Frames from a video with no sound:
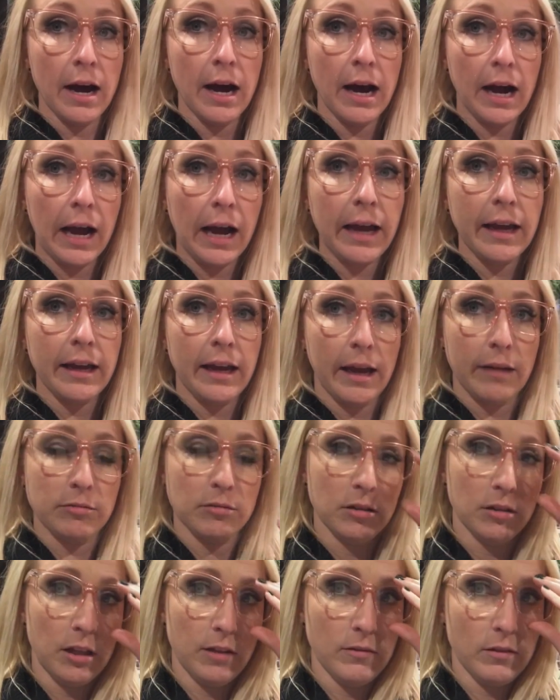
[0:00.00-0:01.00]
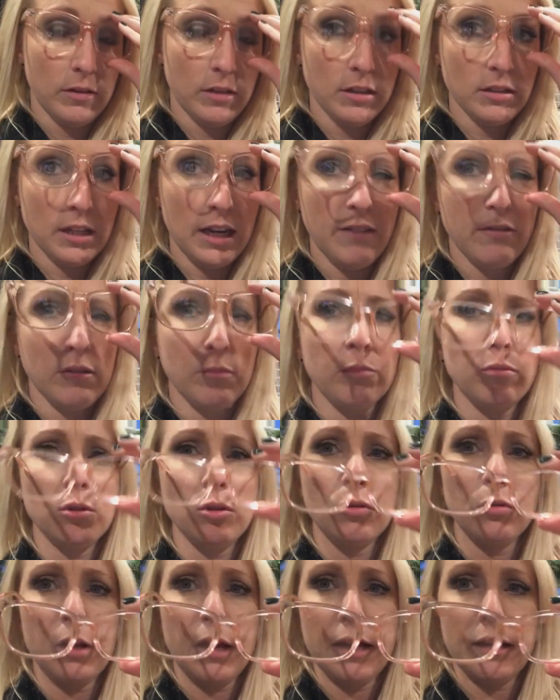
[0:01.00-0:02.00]
I absolutely love them. These have the
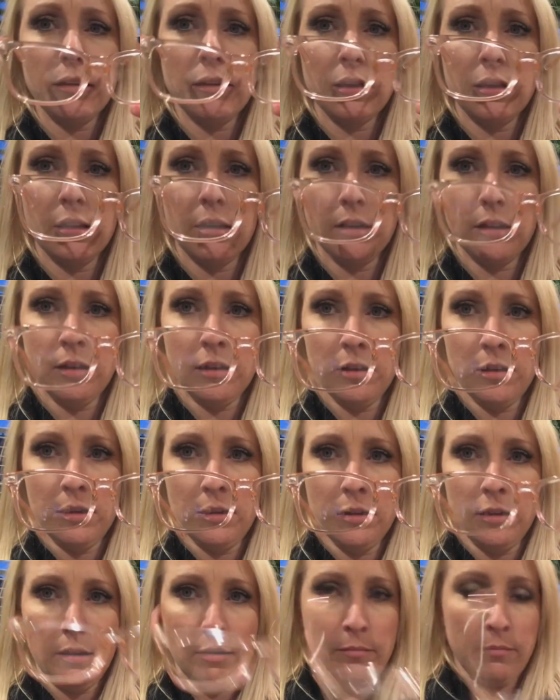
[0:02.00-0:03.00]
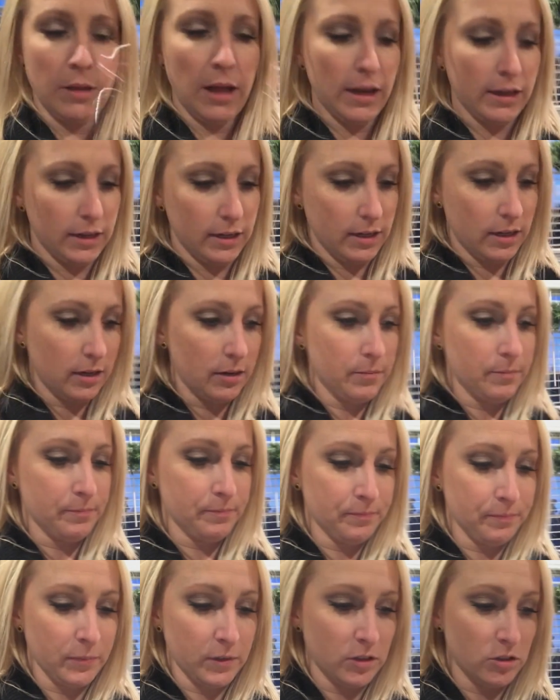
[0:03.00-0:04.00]
blue light blocking in them.